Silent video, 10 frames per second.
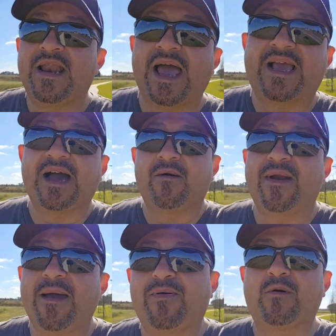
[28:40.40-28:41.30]
Like
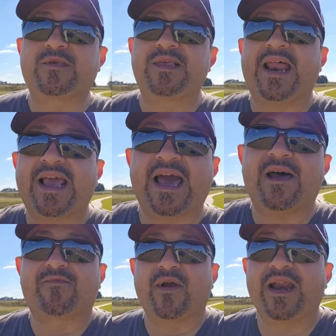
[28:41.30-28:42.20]
when I posted that I
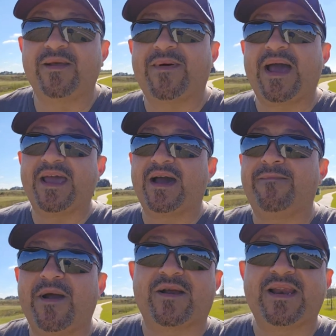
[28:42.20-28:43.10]
got upgraded by
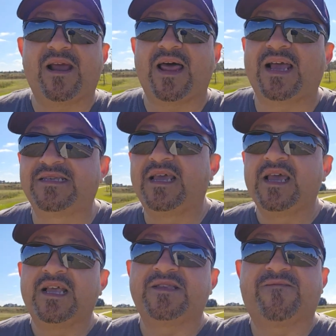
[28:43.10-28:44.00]
American Airlines
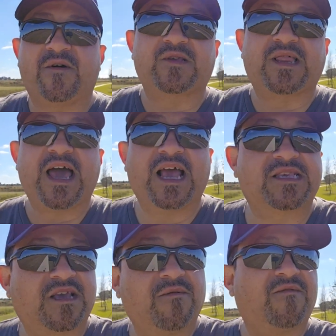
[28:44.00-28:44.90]
to first
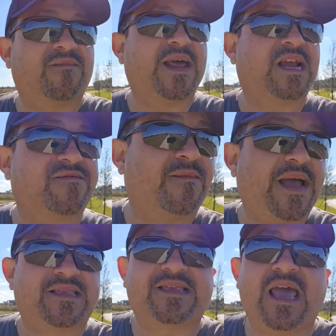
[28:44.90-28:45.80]
class coming from Nashville
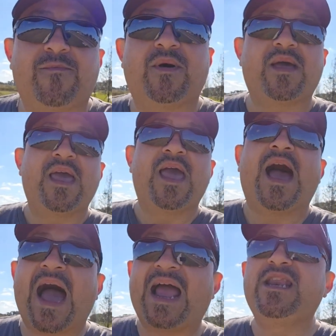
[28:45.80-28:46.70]
back to Tampa.
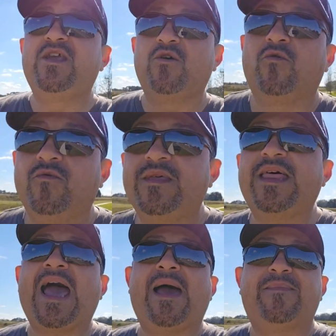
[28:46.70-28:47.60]
I knew that
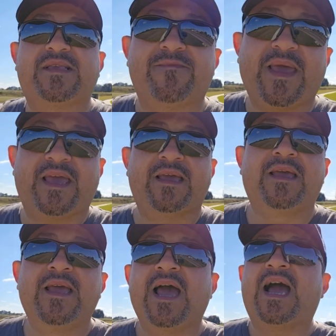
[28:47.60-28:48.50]
that happened to me.
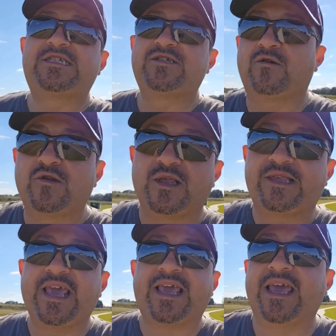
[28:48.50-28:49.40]
I showed you
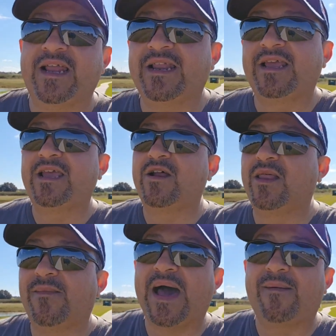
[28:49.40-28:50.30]
the ticket, you know,
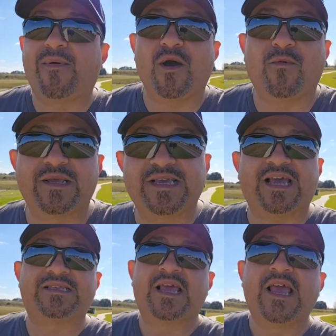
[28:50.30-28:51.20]
on the bottom part where it
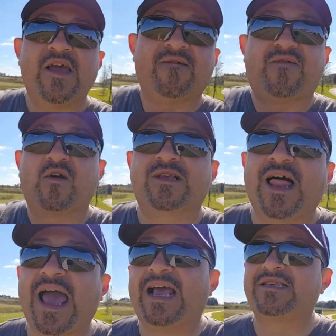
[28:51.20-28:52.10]
says first
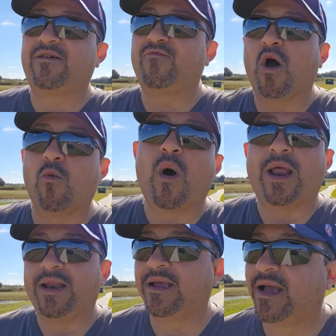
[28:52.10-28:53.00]
class, row
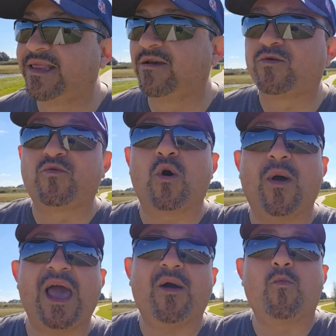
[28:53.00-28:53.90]
one. I think it was
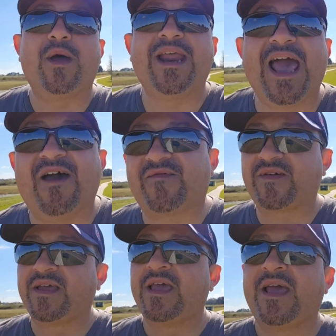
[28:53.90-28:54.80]
row 1F,
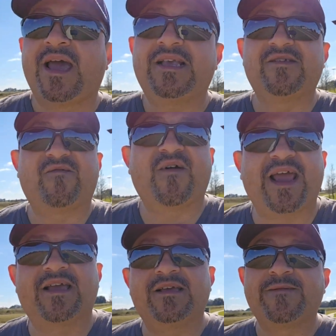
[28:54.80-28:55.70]
as in
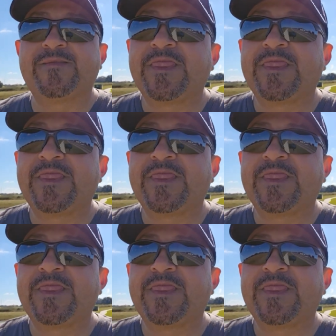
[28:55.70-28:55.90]
Frank.